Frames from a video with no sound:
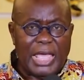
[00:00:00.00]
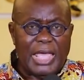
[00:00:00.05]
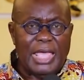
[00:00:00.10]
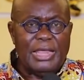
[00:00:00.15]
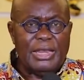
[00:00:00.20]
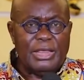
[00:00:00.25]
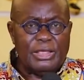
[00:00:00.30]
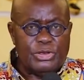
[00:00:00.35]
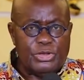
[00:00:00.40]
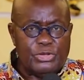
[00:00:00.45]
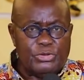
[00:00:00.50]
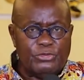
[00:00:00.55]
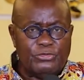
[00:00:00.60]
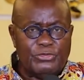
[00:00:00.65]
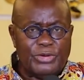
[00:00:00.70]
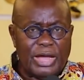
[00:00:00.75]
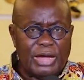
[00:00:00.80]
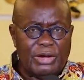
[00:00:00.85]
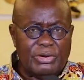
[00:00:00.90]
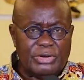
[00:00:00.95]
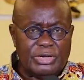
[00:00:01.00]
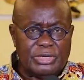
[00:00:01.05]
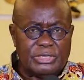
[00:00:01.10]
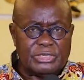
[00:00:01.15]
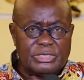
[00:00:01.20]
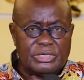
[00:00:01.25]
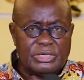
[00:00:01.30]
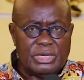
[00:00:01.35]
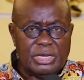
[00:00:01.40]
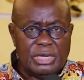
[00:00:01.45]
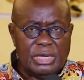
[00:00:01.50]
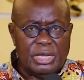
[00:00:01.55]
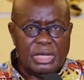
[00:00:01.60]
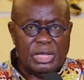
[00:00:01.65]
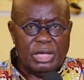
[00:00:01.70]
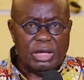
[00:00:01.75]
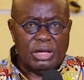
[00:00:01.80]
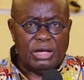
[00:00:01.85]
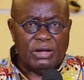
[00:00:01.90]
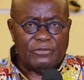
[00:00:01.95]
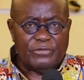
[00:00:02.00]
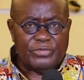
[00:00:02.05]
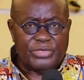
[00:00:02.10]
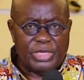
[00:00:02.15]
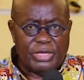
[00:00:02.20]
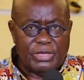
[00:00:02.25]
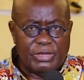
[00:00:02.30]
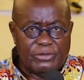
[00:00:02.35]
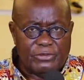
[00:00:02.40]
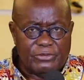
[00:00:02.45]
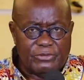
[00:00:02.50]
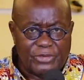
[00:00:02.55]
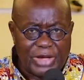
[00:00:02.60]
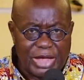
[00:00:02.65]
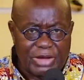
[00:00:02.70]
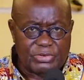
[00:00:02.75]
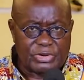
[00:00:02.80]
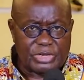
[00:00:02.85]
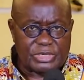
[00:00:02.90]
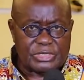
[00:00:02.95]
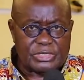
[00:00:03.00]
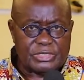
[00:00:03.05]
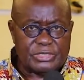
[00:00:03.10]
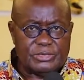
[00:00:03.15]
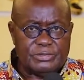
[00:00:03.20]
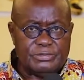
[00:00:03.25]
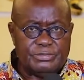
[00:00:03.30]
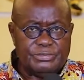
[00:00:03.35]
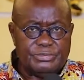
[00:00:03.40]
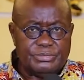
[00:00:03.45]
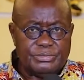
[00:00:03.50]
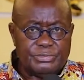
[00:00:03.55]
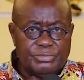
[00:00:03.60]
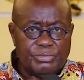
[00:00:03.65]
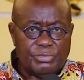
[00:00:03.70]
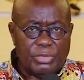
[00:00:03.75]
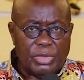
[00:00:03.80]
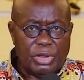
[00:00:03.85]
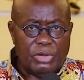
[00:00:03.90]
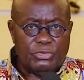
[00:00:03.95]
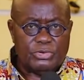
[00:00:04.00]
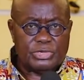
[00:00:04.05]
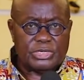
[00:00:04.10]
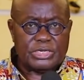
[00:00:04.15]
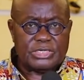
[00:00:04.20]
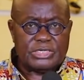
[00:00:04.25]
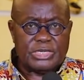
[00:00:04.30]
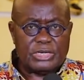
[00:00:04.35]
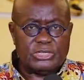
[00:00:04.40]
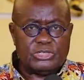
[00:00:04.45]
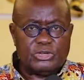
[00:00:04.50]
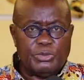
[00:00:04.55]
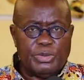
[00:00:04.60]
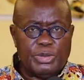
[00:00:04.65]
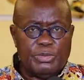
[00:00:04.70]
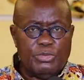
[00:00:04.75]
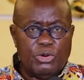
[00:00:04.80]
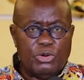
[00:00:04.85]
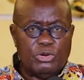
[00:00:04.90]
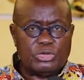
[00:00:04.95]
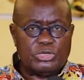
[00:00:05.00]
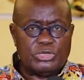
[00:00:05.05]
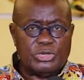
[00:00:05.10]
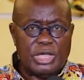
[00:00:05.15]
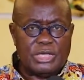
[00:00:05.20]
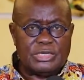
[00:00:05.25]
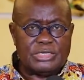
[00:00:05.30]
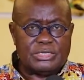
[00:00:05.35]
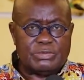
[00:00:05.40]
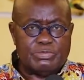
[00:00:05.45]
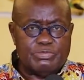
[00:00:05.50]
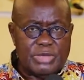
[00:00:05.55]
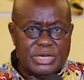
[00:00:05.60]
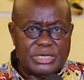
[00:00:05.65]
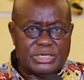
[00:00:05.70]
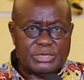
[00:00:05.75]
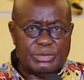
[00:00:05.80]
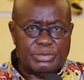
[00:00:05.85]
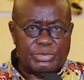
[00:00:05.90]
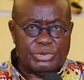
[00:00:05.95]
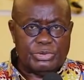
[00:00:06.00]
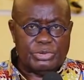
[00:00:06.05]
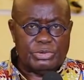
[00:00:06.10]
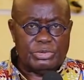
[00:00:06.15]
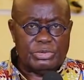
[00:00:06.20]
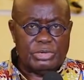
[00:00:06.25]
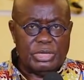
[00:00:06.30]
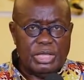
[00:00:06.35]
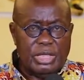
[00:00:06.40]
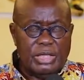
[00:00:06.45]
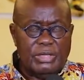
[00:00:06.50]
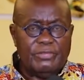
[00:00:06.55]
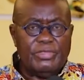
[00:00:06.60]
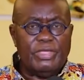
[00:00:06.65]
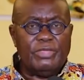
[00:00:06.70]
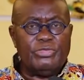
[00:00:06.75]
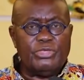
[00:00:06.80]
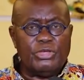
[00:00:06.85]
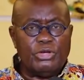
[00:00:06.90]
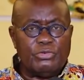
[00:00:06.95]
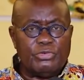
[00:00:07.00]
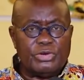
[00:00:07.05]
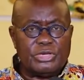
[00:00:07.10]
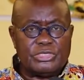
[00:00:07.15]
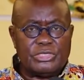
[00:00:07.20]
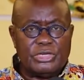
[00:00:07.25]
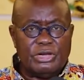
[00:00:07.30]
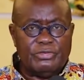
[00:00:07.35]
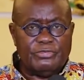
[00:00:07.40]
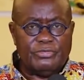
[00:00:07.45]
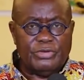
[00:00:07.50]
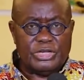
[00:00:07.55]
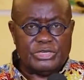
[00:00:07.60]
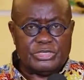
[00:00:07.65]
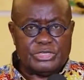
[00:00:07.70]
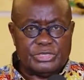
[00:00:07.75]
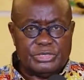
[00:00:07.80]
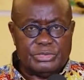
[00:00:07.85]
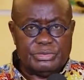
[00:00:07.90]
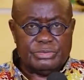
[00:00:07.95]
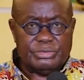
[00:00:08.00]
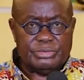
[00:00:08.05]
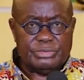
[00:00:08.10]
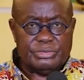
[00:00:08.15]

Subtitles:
and a new variant of the virus, which is said to be more transmissible than the original version.